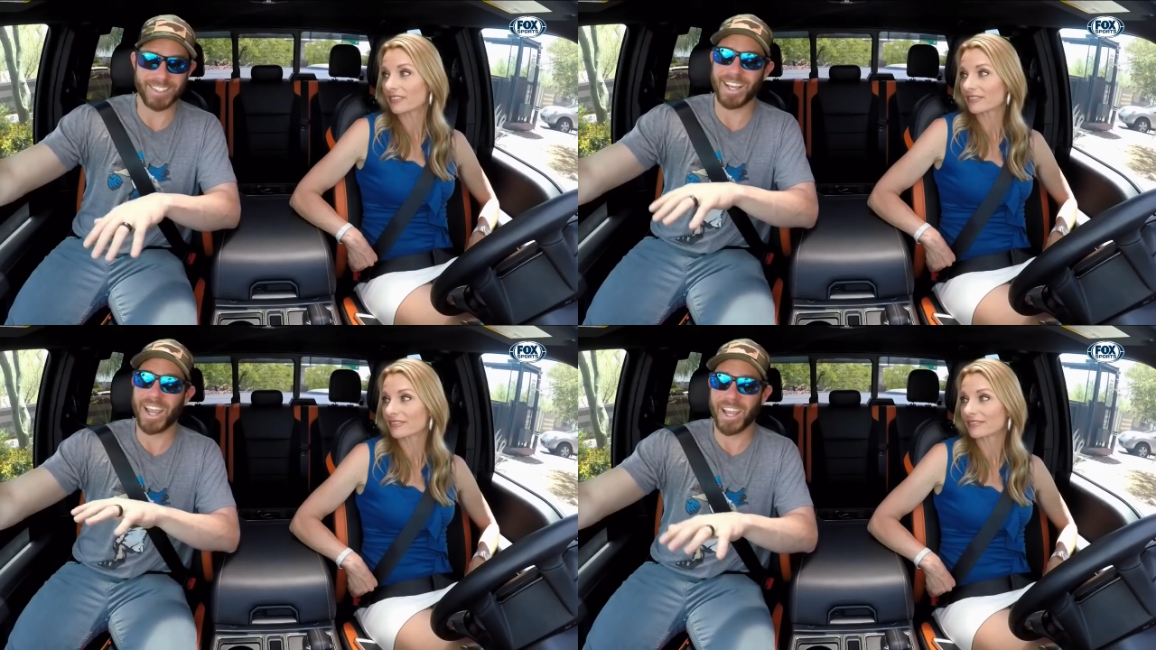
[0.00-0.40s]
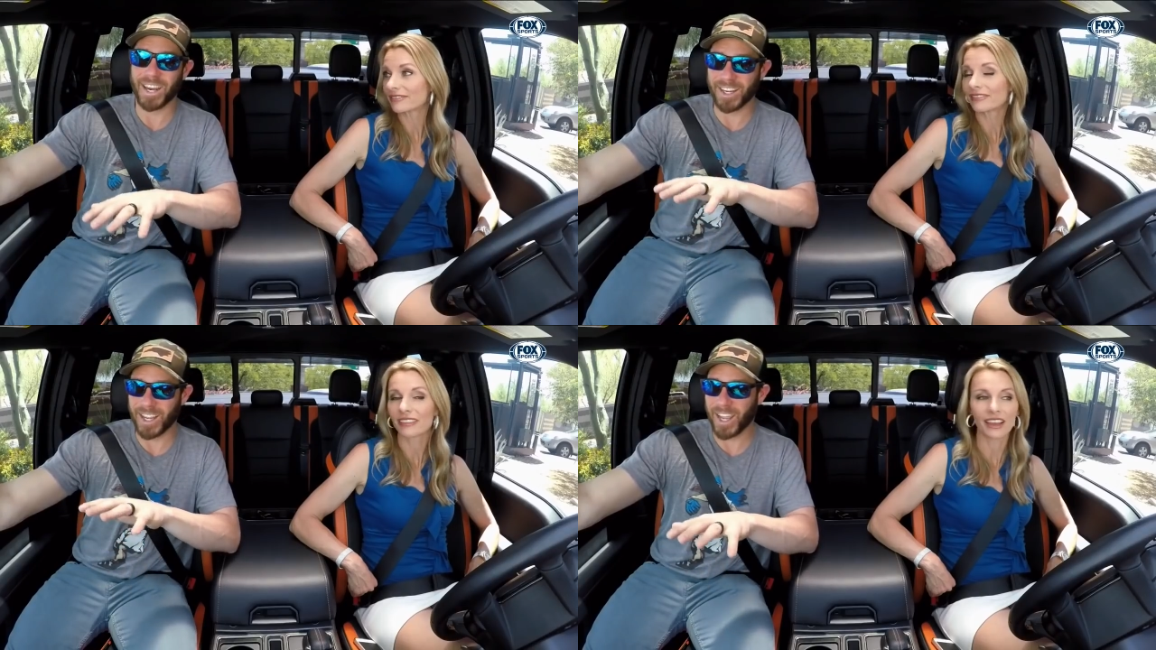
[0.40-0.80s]
Speaker 1: day in and
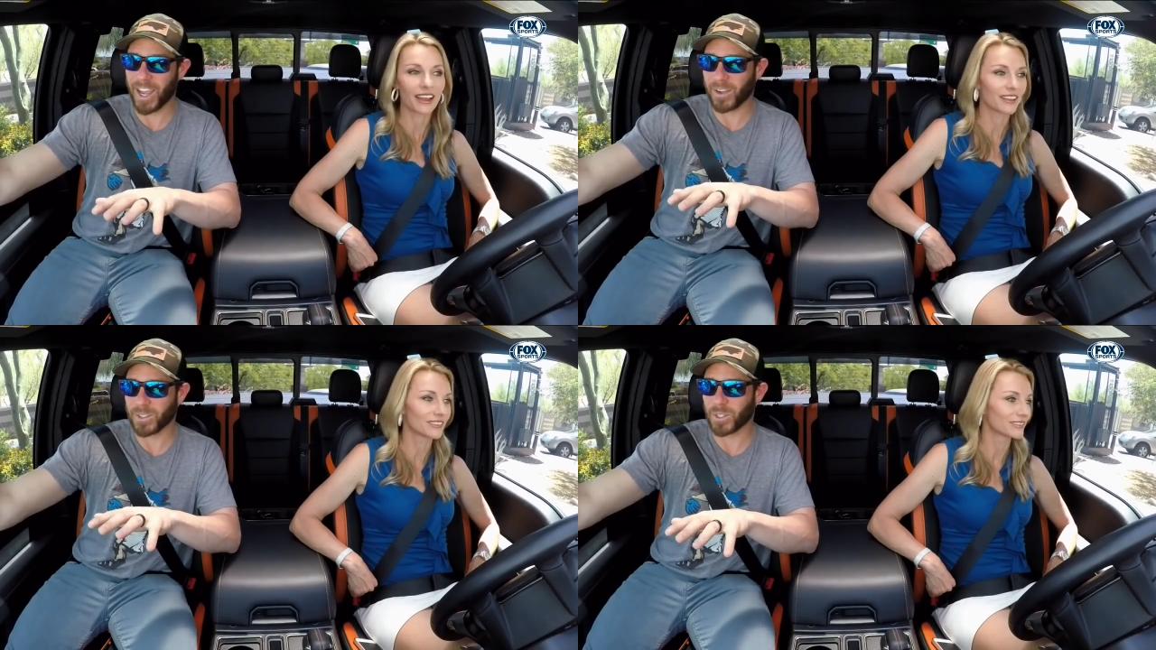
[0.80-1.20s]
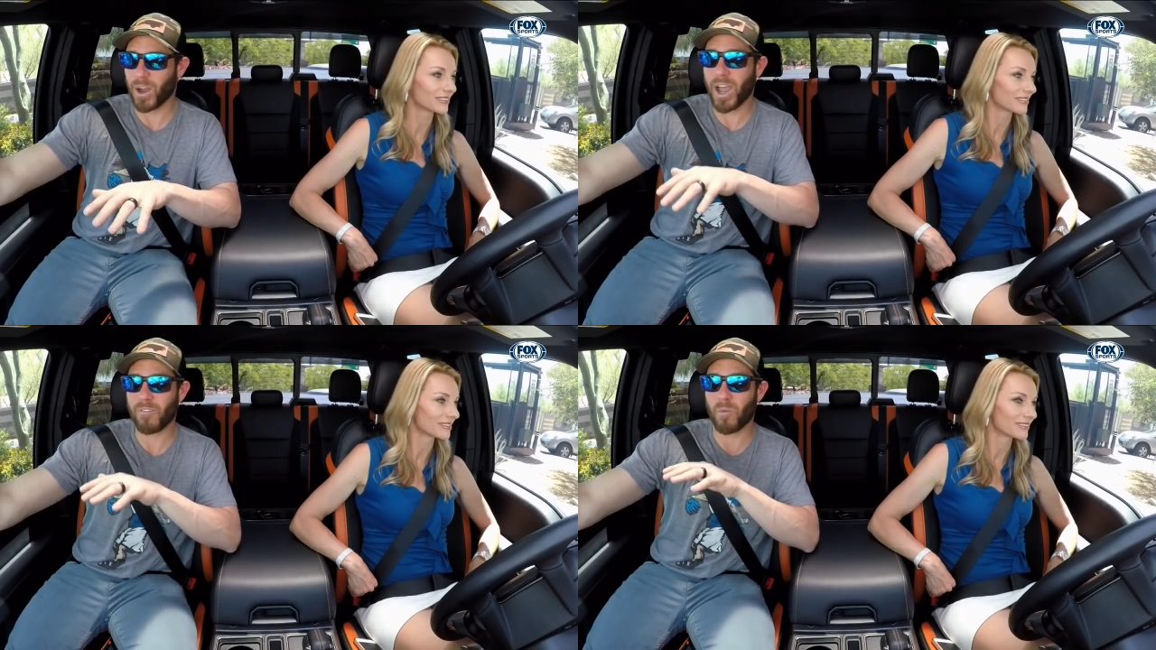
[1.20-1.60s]
day yeah. out so i
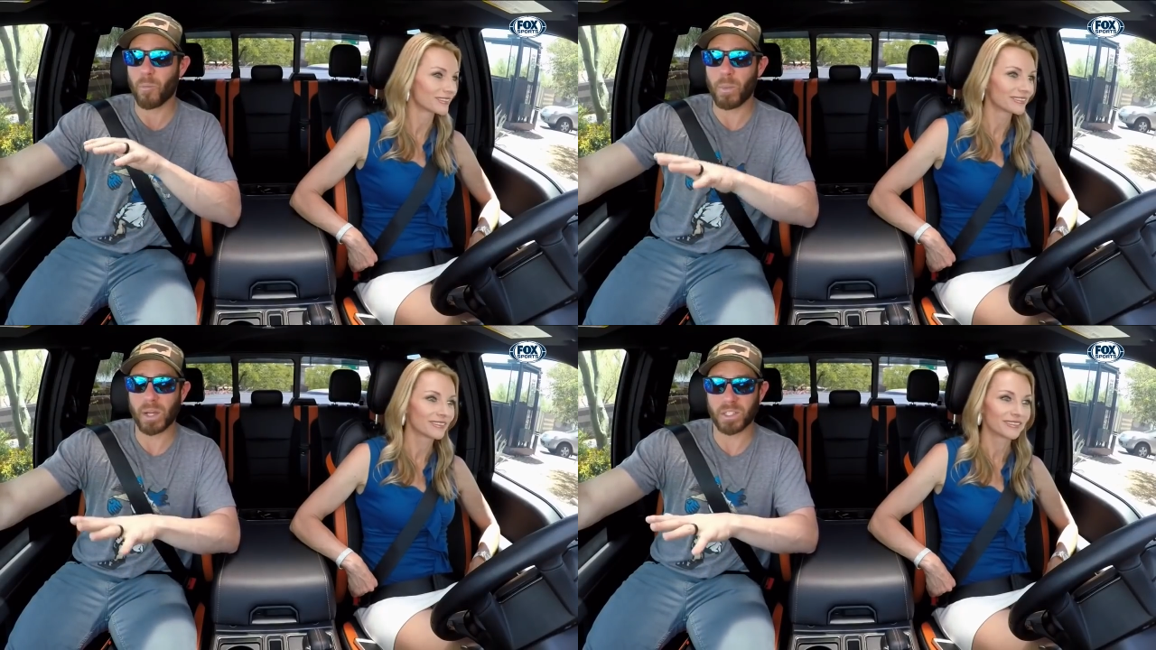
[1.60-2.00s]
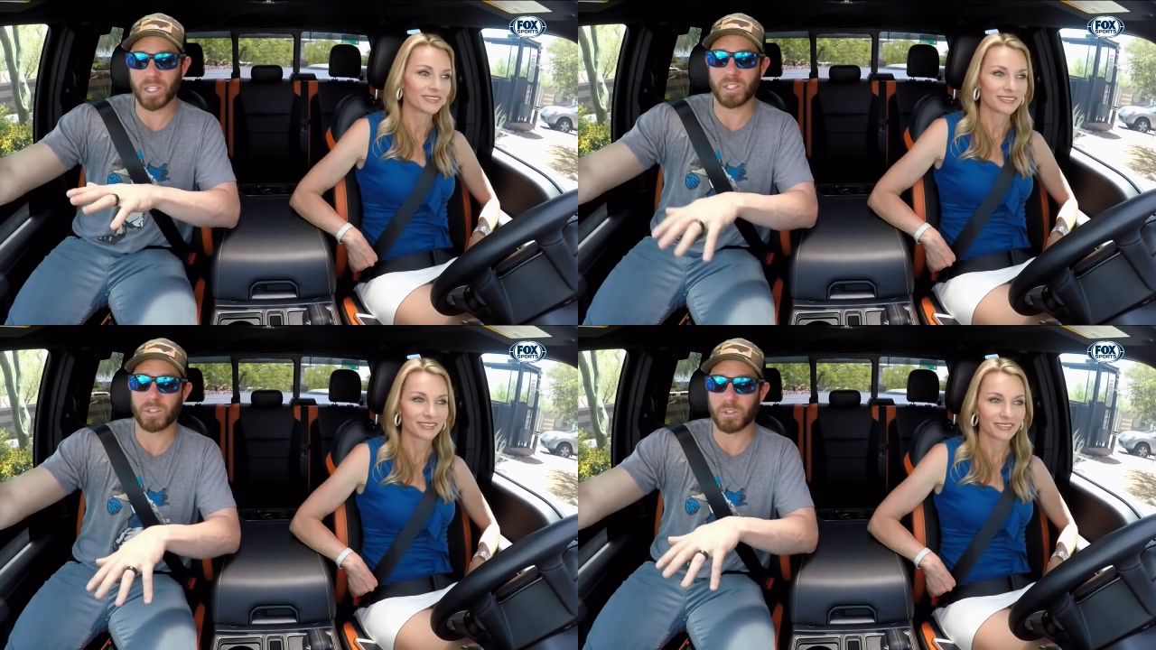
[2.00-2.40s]
have a much
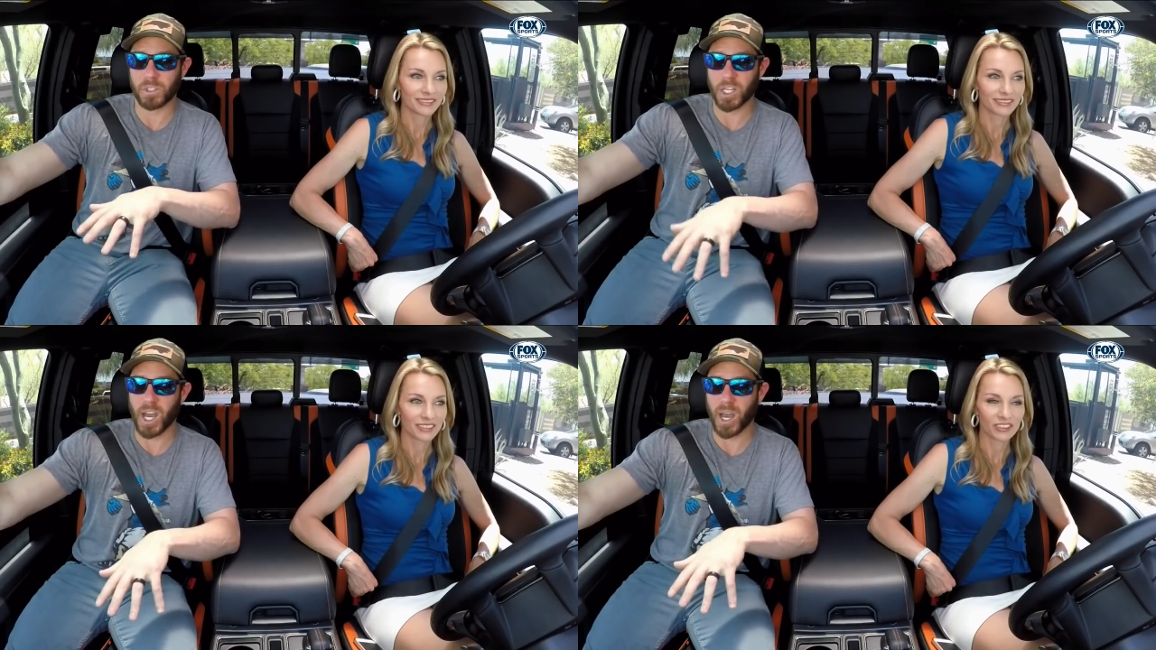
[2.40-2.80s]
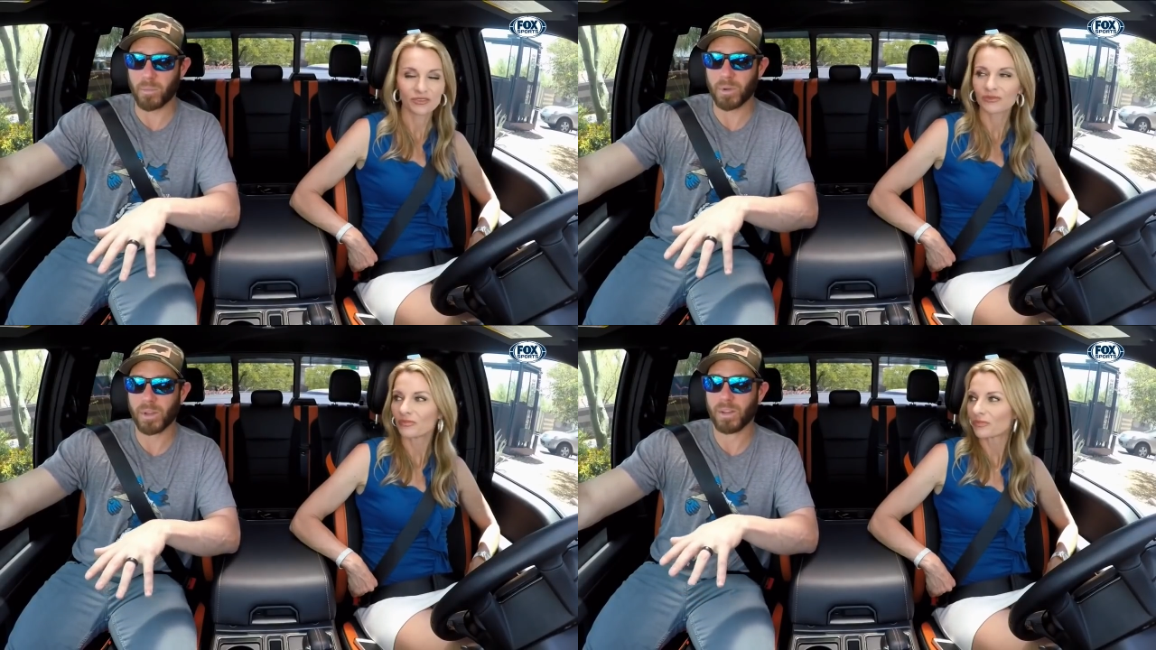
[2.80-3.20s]
easier job
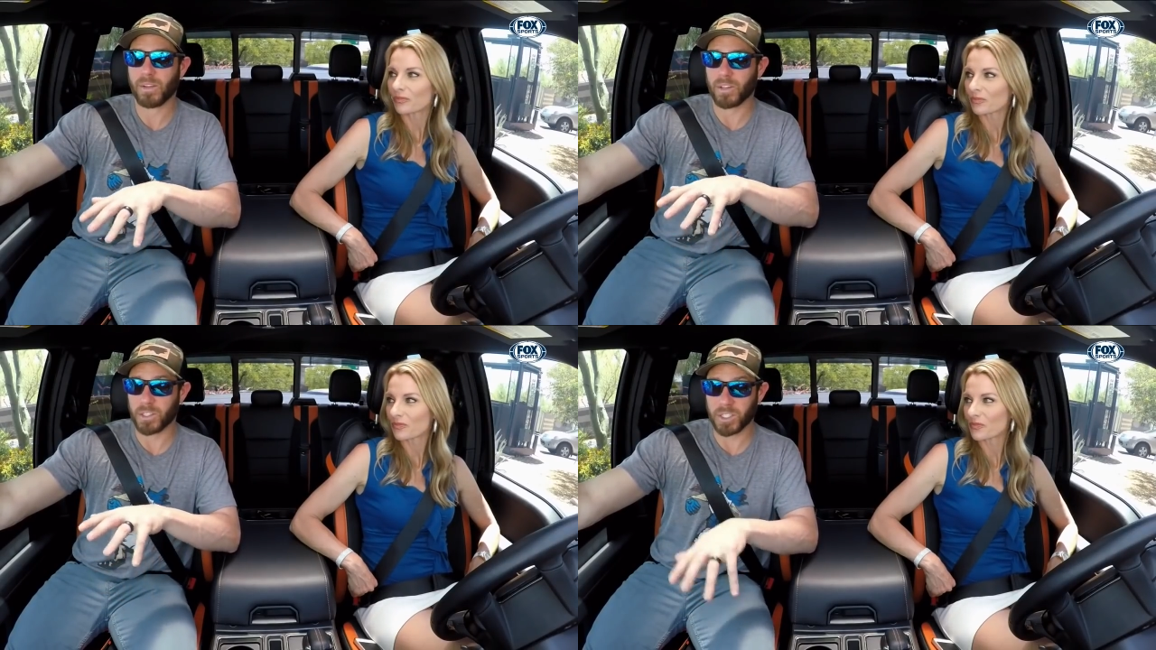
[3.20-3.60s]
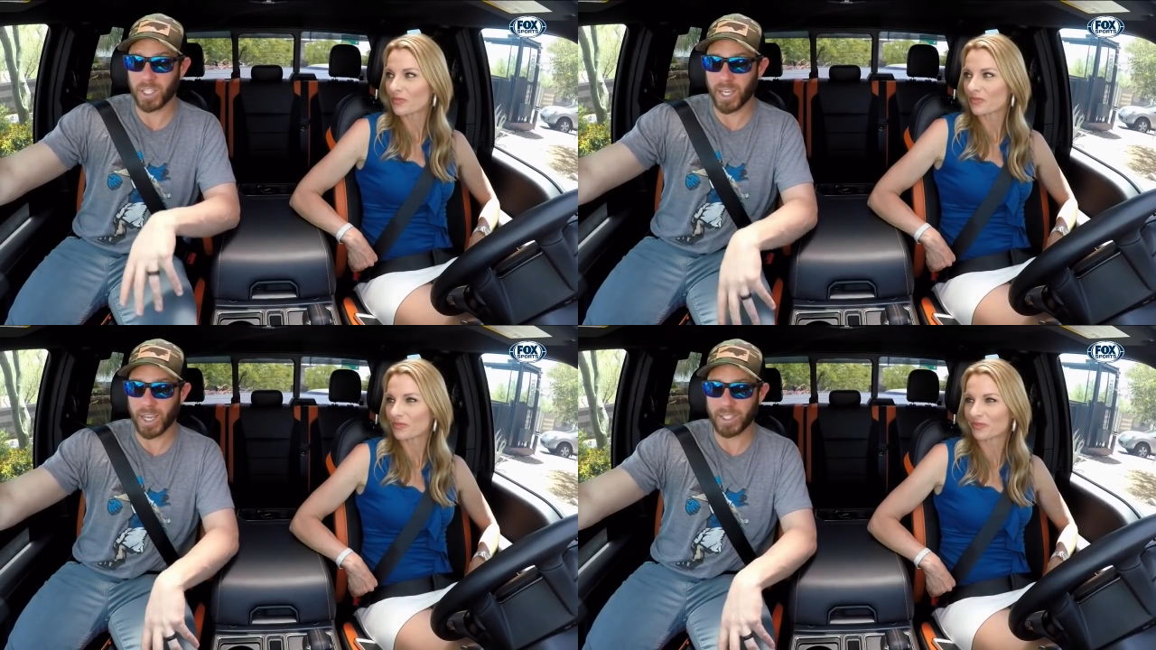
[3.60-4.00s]
than she
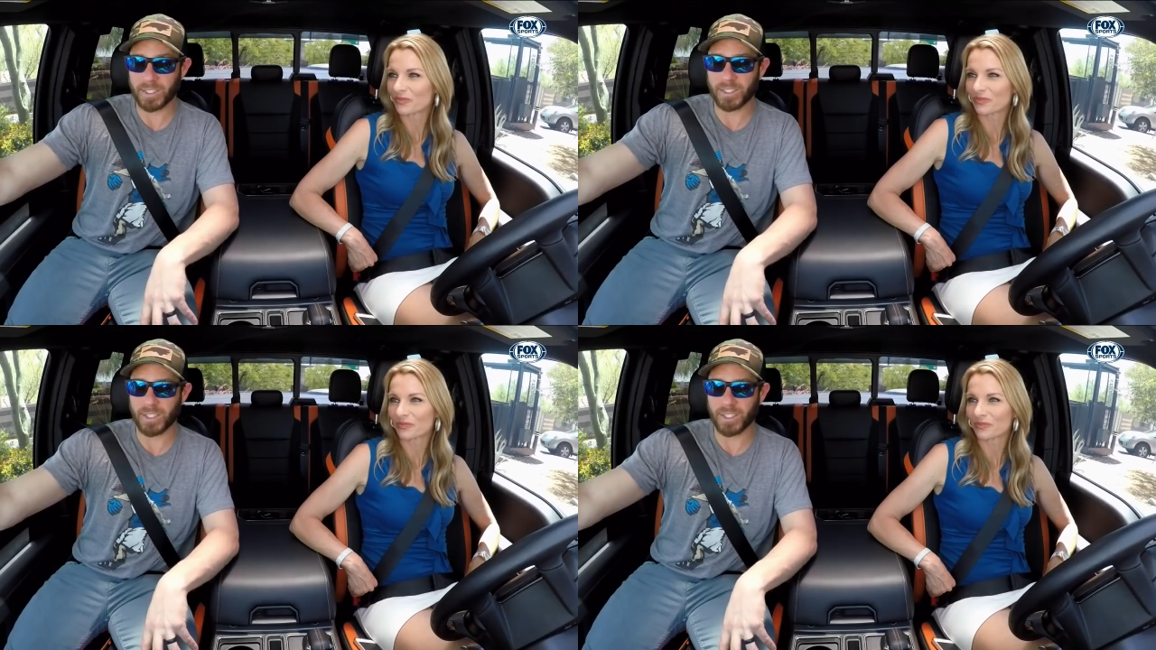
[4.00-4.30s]
has